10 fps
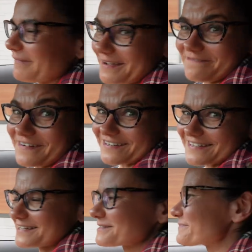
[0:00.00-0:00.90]
My
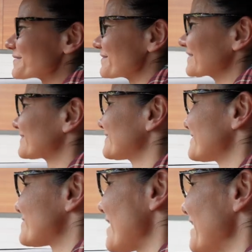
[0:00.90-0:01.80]
first experience
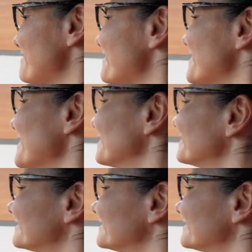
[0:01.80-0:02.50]
drive through.